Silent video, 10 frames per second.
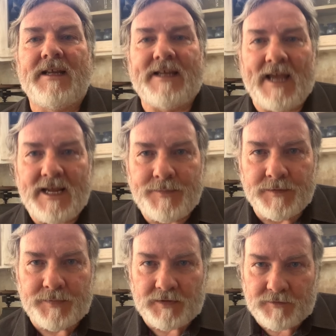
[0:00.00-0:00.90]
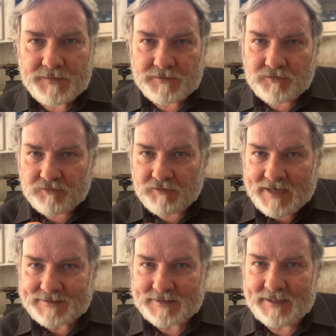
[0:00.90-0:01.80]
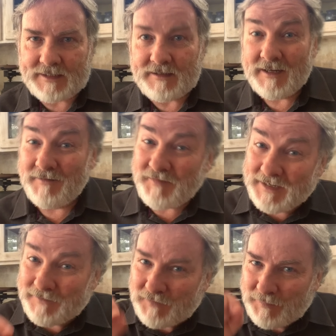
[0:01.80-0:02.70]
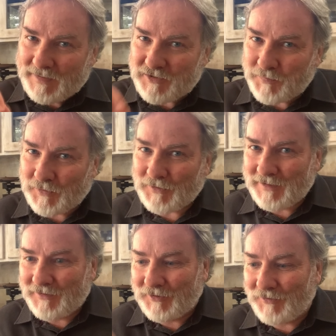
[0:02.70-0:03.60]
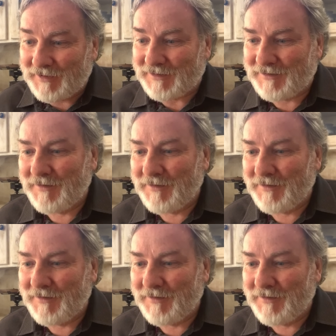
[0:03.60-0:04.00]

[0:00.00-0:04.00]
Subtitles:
capable of addressing, think of the beach ball and all the